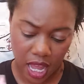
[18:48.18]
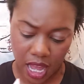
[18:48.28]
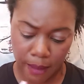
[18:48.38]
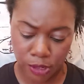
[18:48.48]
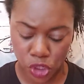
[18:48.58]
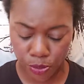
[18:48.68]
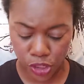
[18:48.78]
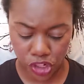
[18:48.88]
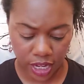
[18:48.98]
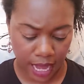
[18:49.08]
but you
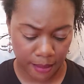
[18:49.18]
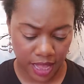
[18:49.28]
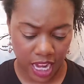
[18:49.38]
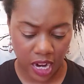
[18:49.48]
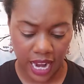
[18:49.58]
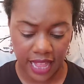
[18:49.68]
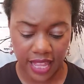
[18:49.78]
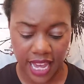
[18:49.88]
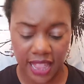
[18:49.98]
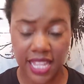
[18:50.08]
put your name in there. And
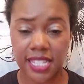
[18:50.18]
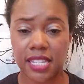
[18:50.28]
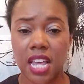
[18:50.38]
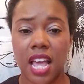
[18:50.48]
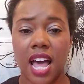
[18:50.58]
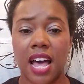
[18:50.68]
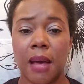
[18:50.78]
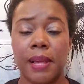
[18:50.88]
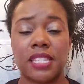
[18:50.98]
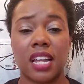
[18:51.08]
then this,
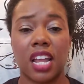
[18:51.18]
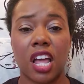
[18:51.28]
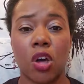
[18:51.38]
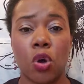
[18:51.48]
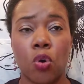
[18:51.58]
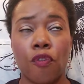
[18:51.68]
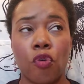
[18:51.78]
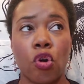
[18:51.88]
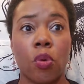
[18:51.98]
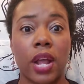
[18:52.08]
it's going to go
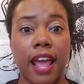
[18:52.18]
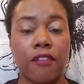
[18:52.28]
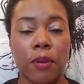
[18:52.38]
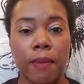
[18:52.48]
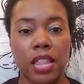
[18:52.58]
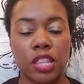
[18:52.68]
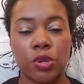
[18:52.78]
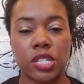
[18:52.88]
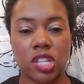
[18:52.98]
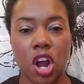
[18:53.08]
for whatever month you
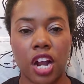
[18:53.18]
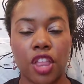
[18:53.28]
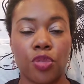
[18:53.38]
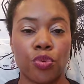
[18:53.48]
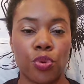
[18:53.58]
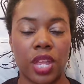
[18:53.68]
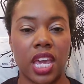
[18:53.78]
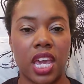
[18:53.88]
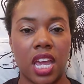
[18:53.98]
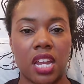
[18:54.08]
started through
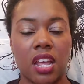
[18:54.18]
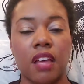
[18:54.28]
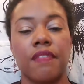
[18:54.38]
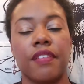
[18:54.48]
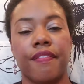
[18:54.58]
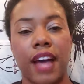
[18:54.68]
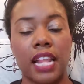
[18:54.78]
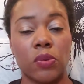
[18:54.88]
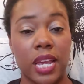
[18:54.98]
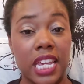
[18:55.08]
the end of the
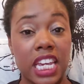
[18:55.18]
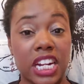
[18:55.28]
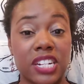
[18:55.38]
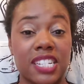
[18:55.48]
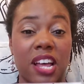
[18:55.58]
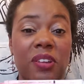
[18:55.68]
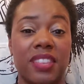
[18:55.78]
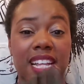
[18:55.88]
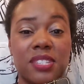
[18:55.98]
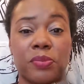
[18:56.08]
following year. So
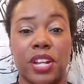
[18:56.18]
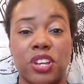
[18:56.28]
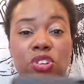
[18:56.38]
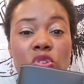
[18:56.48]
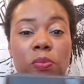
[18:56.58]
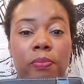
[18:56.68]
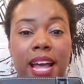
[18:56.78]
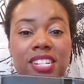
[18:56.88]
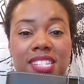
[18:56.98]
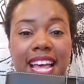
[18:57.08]
that's pretty cool.
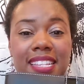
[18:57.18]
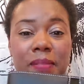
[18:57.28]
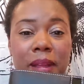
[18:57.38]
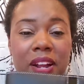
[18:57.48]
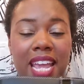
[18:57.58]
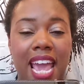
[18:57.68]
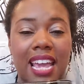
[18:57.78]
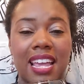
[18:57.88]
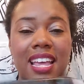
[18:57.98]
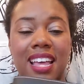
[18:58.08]
Mine just has a Mary
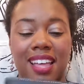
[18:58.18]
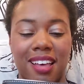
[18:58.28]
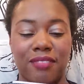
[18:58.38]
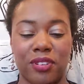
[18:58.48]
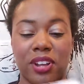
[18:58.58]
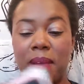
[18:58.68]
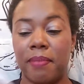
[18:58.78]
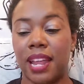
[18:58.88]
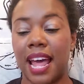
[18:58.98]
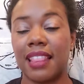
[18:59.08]
Kay cover on it,
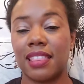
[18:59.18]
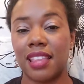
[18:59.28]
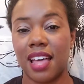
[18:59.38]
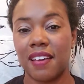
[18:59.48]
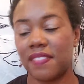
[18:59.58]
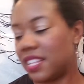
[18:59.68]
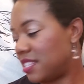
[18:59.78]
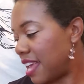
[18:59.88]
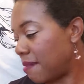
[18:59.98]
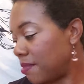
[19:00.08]
but I love this
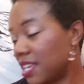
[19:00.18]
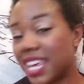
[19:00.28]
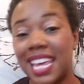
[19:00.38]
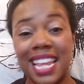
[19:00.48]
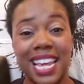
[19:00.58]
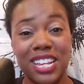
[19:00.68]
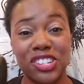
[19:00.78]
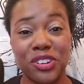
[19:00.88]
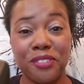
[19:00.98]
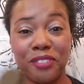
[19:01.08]
date book. It
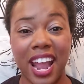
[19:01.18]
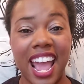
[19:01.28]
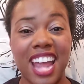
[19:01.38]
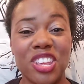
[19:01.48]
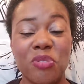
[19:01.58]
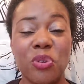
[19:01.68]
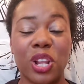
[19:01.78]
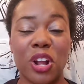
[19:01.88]
is your friend. You will